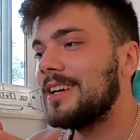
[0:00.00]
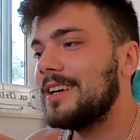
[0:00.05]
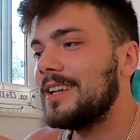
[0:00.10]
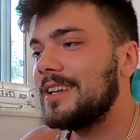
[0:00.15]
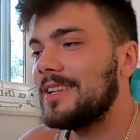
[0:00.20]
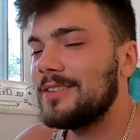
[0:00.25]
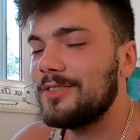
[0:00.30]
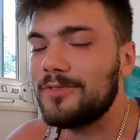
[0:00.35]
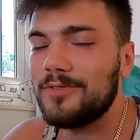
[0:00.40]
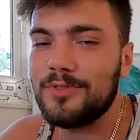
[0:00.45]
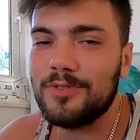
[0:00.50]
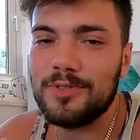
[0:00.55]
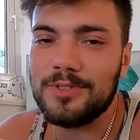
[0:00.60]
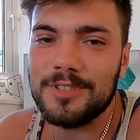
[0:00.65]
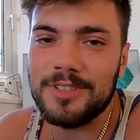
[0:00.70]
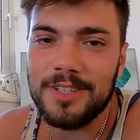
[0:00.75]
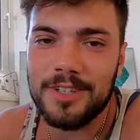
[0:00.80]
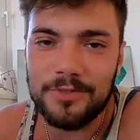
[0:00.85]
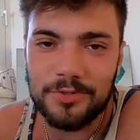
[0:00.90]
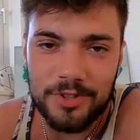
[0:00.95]
and of
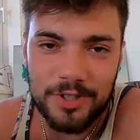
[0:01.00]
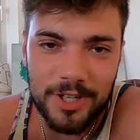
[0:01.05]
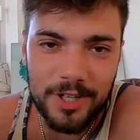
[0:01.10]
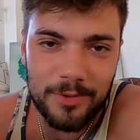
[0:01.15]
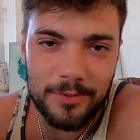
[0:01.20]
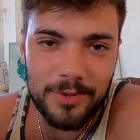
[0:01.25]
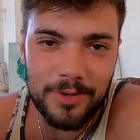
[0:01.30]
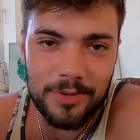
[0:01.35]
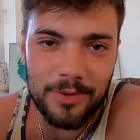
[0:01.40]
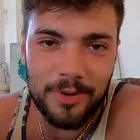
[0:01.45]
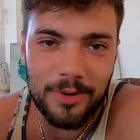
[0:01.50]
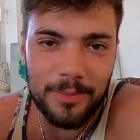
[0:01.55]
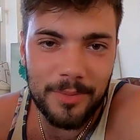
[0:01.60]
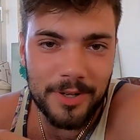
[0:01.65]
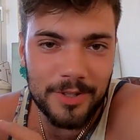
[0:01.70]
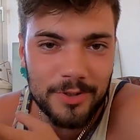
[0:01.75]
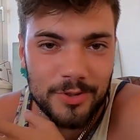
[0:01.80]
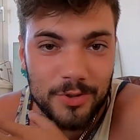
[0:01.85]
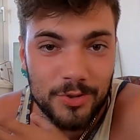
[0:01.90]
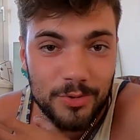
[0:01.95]
course that I've shared with all
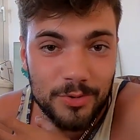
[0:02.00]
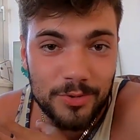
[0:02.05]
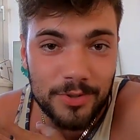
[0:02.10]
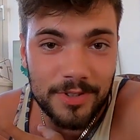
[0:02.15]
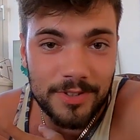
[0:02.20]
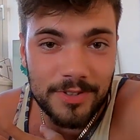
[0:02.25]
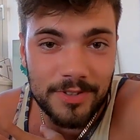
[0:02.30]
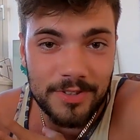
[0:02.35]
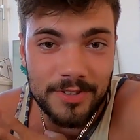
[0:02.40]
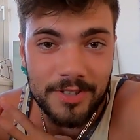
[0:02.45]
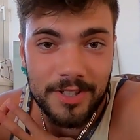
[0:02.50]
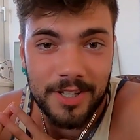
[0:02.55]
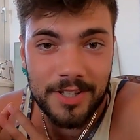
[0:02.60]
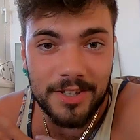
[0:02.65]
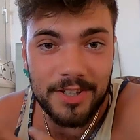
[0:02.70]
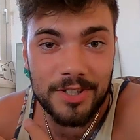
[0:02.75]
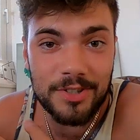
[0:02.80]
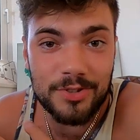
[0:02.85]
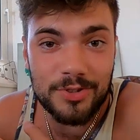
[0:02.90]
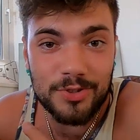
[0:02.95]
my students
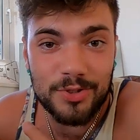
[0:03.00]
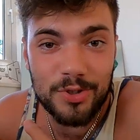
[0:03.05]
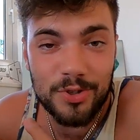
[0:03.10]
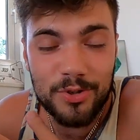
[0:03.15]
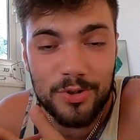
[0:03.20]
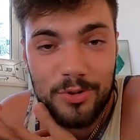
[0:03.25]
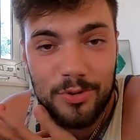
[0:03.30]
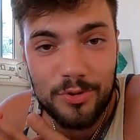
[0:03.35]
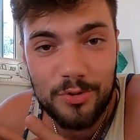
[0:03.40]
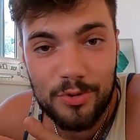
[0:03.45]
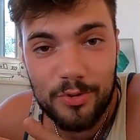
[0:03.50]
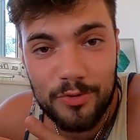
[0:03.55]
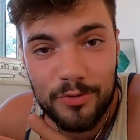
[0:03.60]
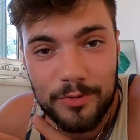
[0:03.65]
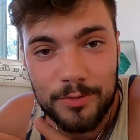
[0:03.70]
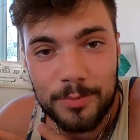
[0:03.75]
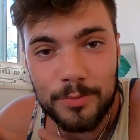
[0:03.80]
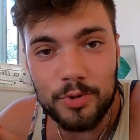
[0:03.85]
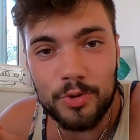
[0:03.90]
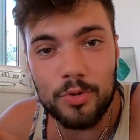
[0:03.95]
inside the inner circle
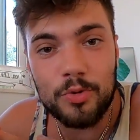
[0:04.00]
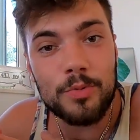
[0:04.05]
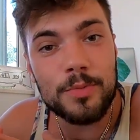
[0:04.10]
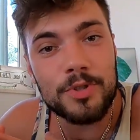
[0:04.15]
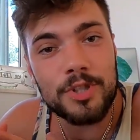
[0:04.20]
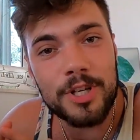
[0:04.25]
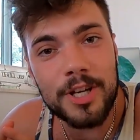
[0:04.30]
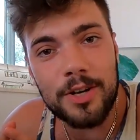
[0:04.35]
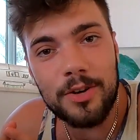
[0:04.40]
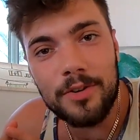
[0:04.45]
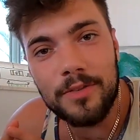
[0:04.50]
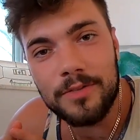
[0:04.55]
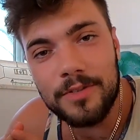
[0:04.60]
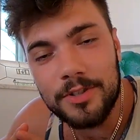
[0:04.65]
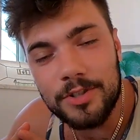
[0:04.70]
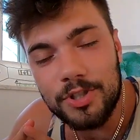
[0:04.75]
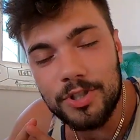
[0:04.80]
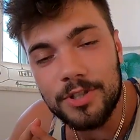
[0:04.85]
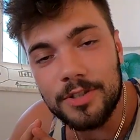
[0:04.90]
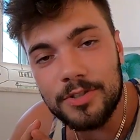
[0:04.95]
group chat of
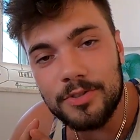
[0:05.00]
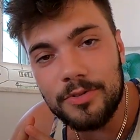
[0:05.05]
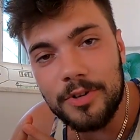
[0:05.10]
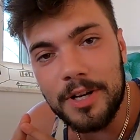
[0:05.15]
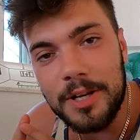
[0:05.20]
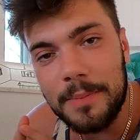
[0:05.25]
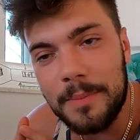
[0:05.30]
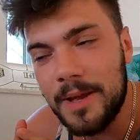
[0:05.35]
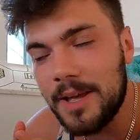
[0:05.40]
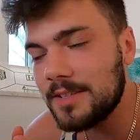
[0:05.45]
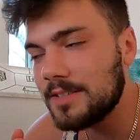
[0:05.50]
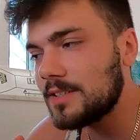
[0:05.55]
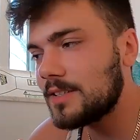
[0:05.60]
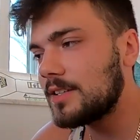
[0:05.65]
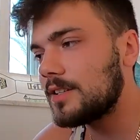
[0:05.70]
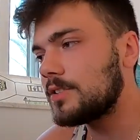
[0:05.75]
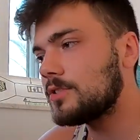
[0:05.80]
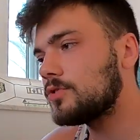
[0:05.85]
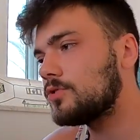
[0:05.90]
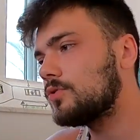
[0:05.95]
the Genius Trading
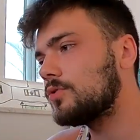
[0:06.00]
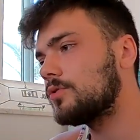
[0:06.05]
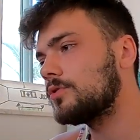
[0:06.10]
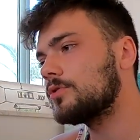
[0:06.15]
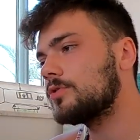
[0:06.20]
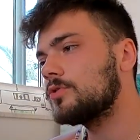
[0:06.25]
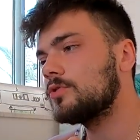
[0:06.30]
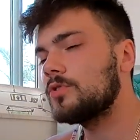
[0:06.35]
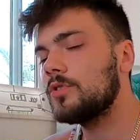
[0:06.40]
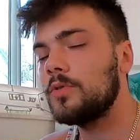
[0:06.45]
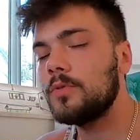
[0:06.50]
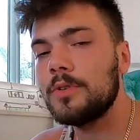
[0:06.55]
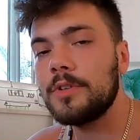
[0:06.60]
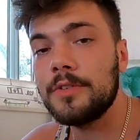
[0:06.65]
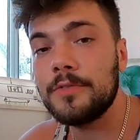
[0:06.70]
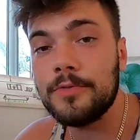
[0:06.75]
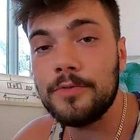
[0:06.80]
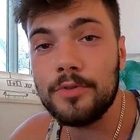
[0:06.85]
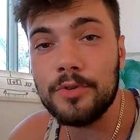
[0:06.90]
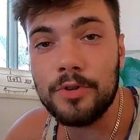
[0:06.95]
Masterclass course. So
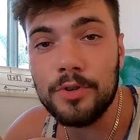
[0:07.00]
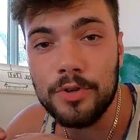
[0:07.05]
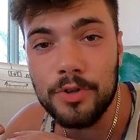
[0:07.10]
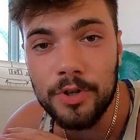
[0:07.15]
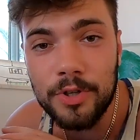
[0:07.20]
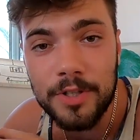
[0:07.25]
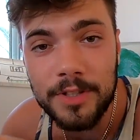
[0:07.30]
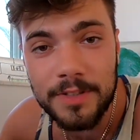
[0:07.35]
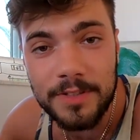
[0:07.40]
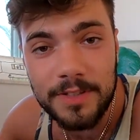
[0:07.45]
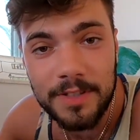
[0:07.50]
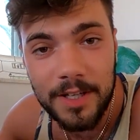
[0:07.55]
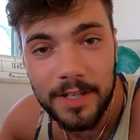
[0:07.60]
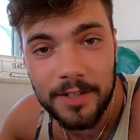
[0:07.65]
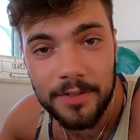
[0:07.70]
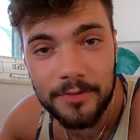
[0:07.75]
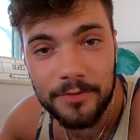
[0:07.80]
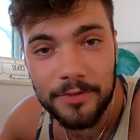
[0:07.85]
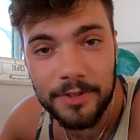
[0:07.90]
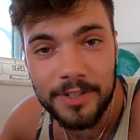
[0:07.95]
if you're not
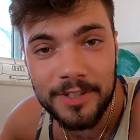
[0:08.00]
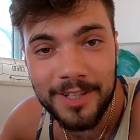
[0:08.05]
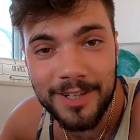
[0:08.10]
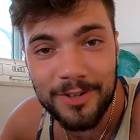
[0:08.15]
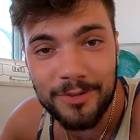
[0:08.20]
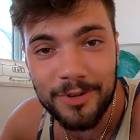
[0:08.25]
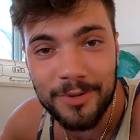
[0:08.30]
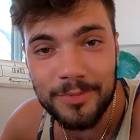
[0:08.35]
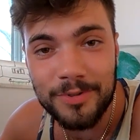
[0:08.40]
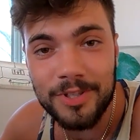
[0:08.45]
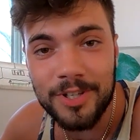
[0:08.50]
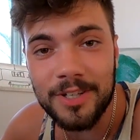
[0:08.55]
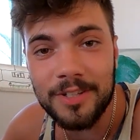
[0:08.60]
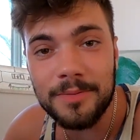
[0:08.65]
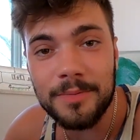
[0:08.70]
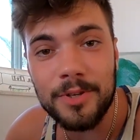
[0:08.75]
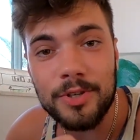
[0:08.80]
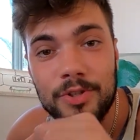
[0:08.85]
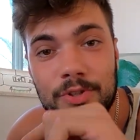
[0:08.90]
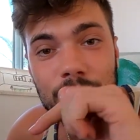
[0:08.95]
inside the free Telegram
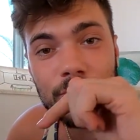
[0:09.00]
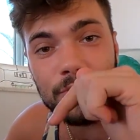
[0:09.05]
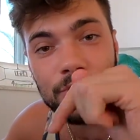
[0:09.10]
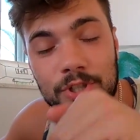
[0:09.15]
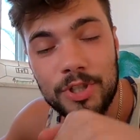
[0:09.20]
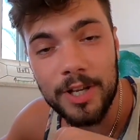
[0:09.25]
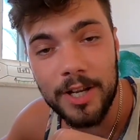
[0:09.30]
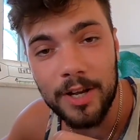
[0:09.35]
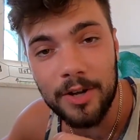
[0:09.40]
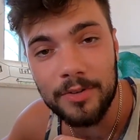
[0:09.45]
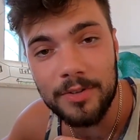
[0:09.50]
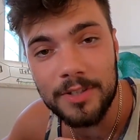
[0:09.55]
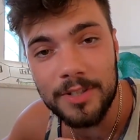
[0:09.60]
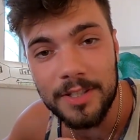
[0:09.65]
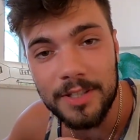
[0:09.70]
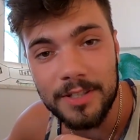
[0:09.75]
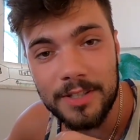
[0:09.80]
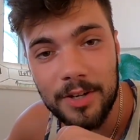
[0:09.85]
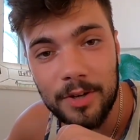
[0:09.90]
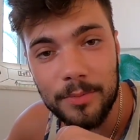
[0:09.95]
channel, make sure to check out the
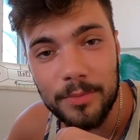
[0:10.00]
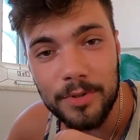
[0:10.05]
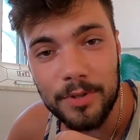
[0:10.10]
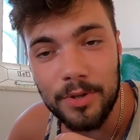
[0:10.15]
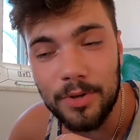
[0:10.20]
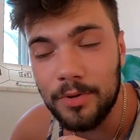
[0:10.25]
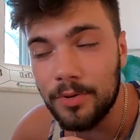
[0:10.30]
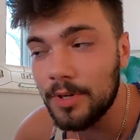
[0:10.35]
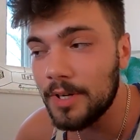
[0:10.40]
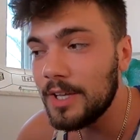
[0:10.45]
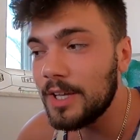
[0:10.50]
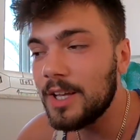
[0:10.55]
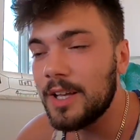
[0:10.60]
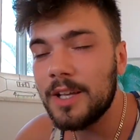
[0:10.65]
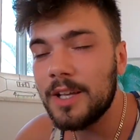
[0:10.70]
link down below.